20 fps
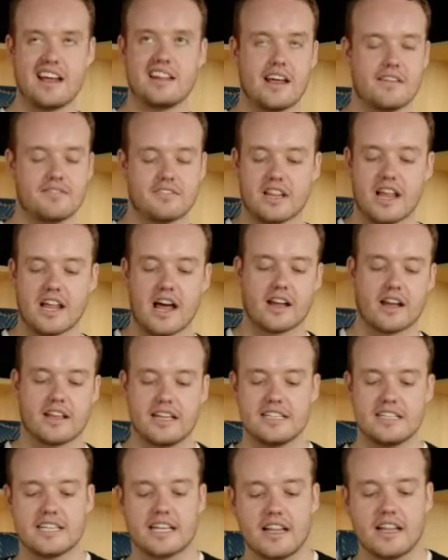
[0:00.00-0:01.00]
I love the
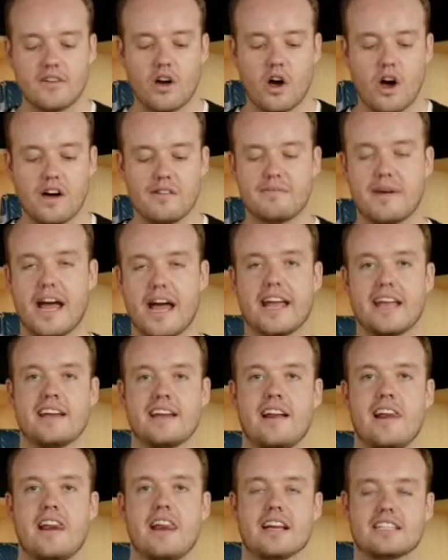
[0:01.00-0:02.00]
lock keys. I love all
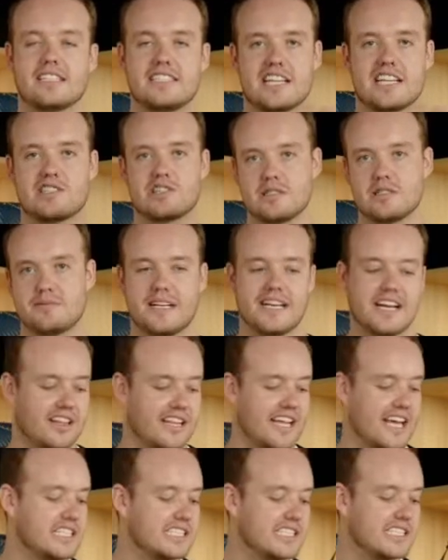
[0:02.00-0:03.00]
my accessories being
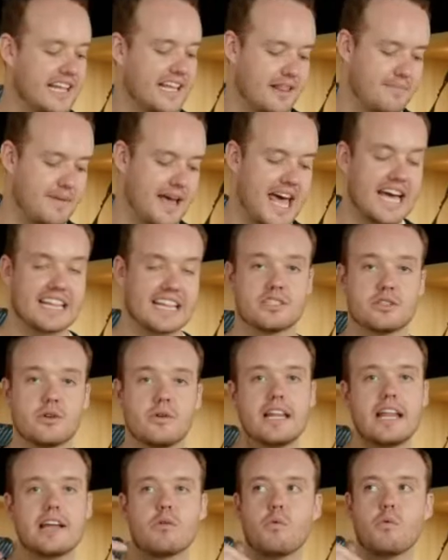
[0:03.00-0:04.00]
on the outside of the bag.
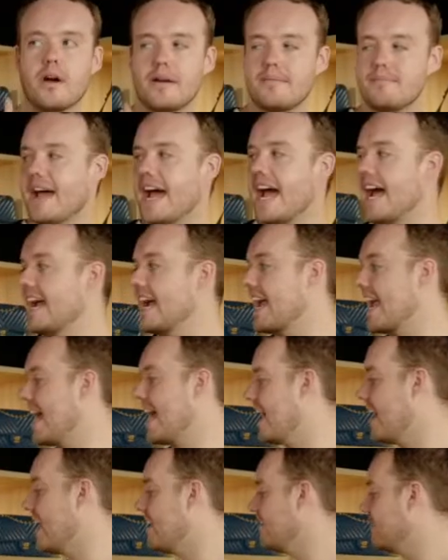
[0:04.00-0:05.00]
There's only like one bag
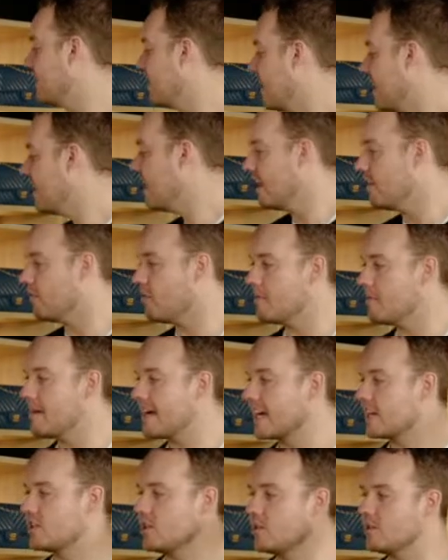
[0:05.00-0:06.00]
I have, and one
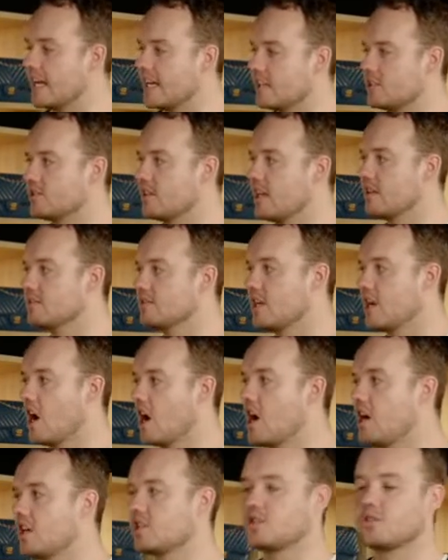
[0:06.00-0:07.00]
bag I showed yesterday was
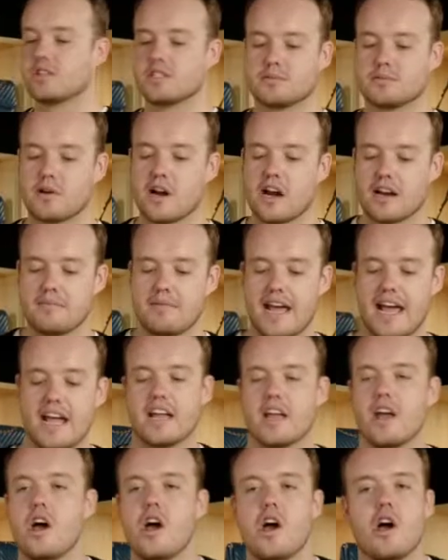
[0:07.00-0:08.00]
an ostrich Prada
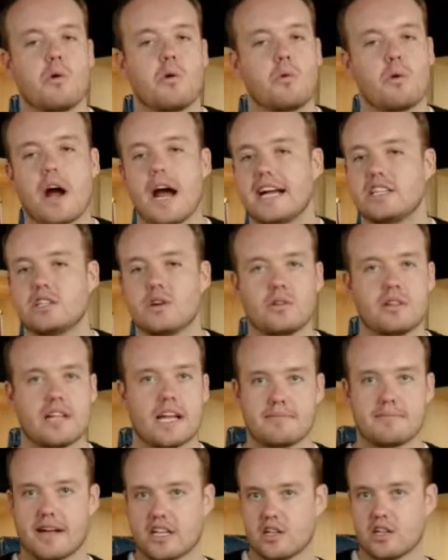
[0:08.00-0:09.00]
bag where I don't
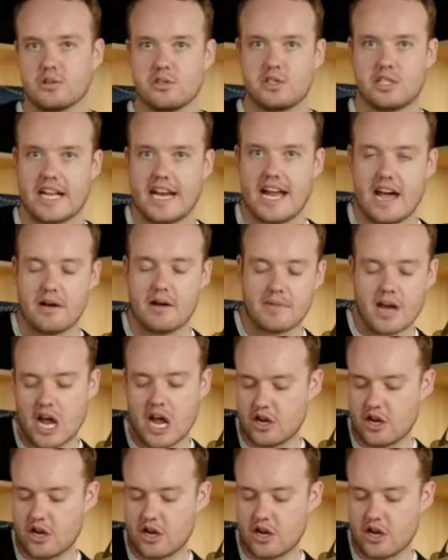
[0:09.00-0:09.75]
like my clochette out.